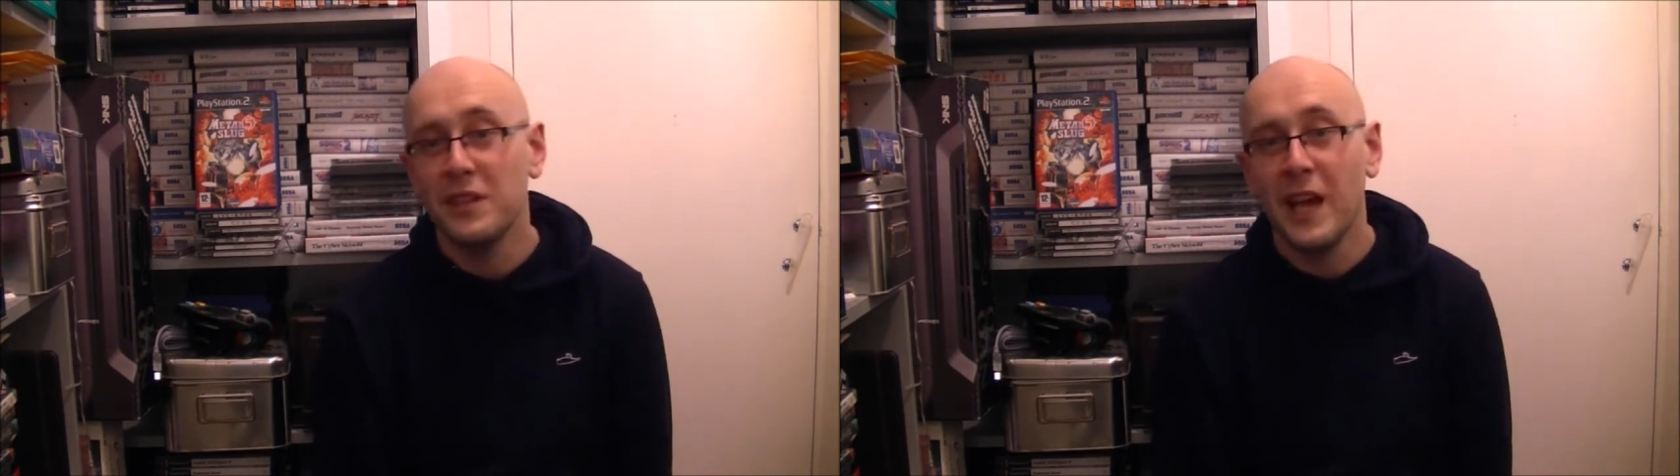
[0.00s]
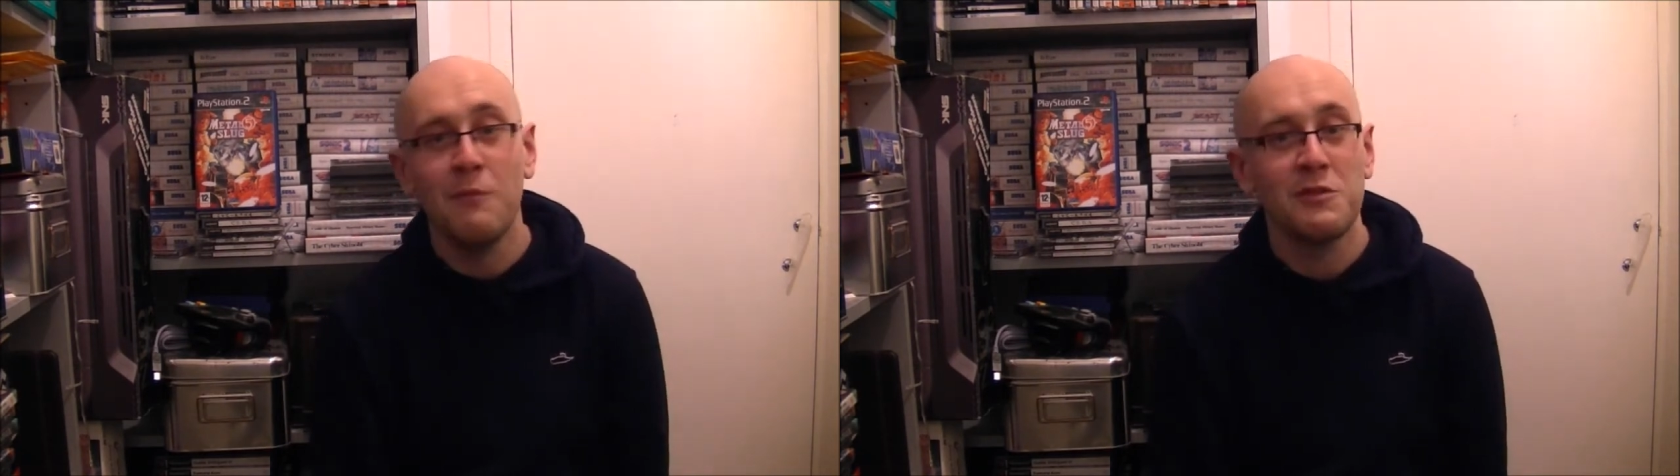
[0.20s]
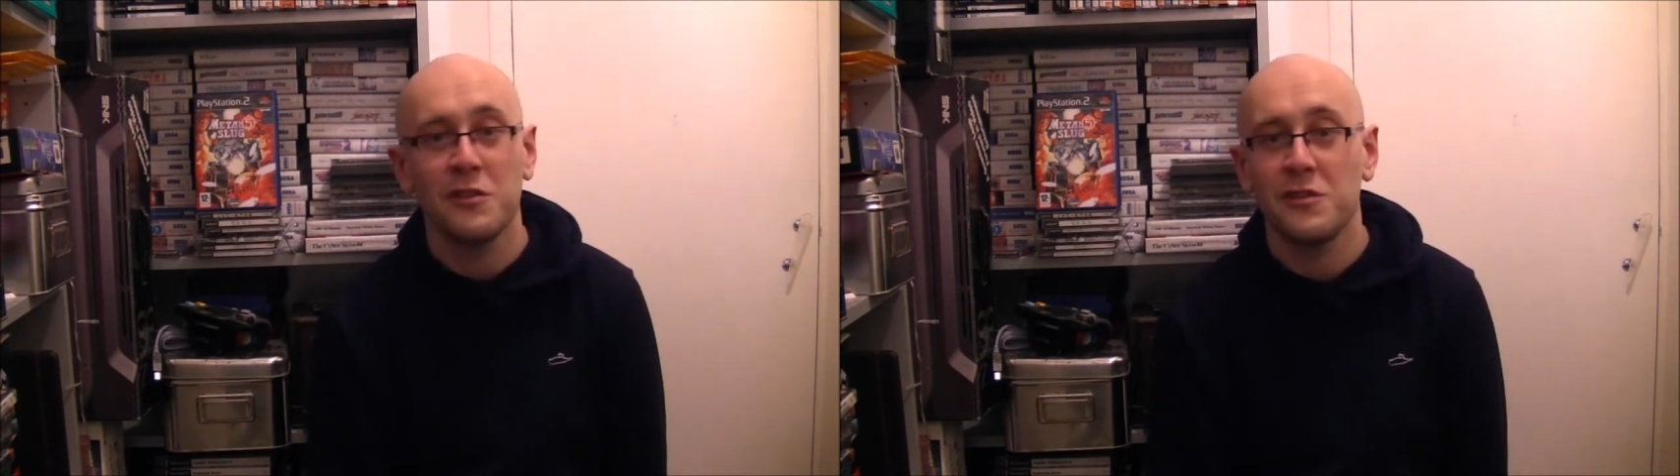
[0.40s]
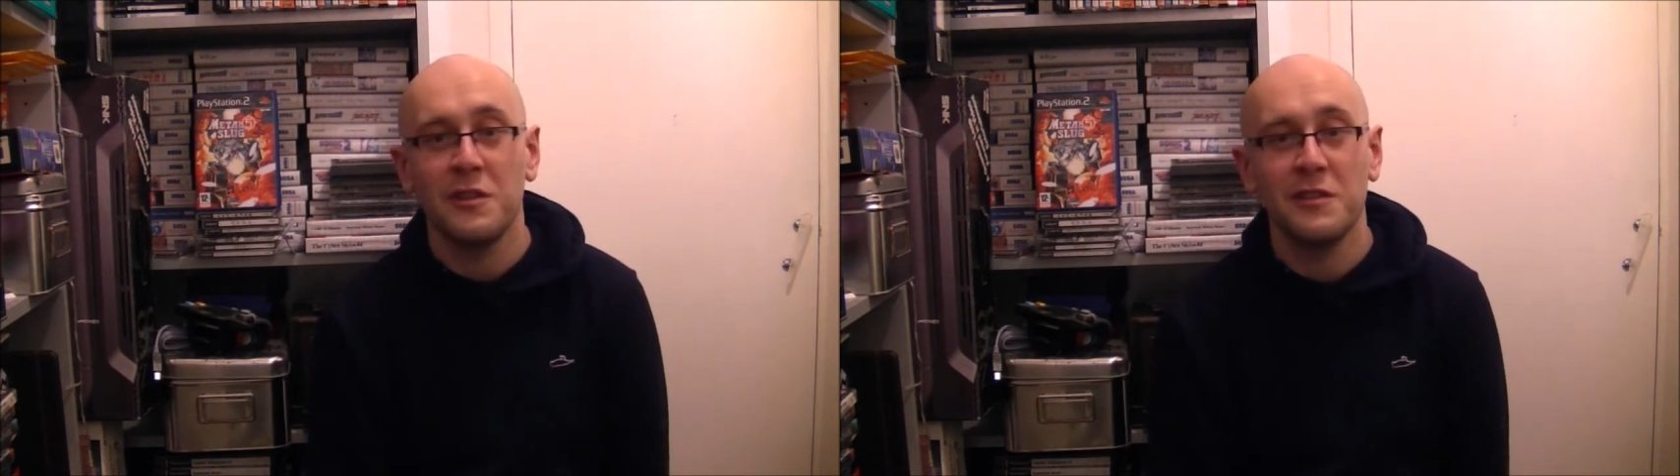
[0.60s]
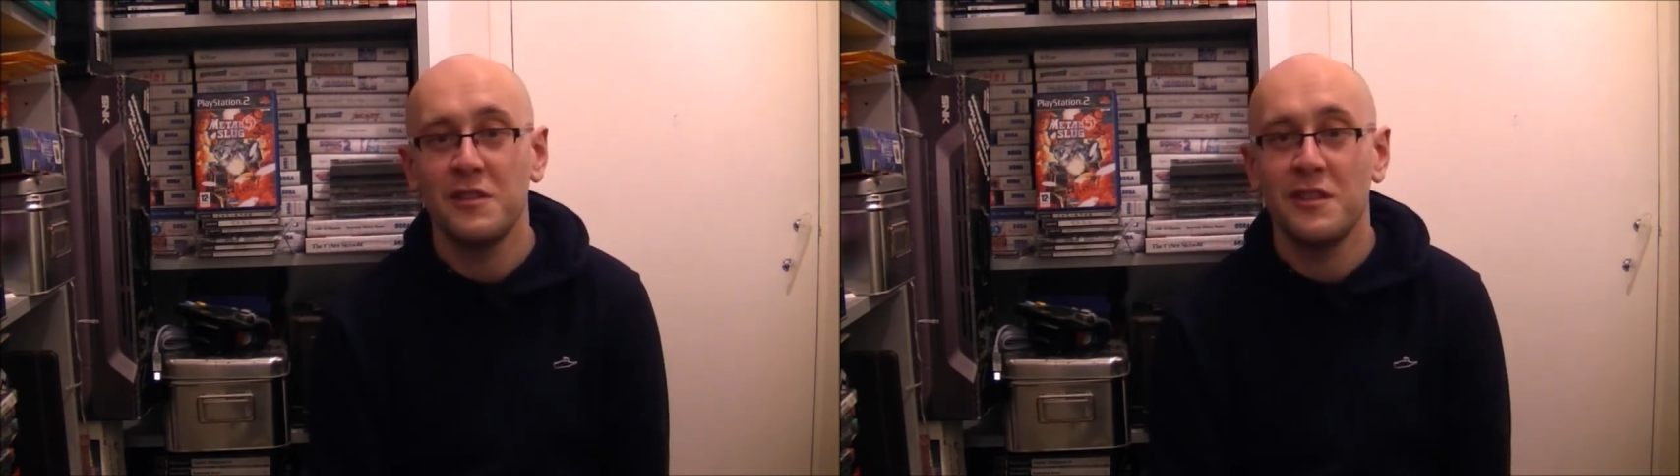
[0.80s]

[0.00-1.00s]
games because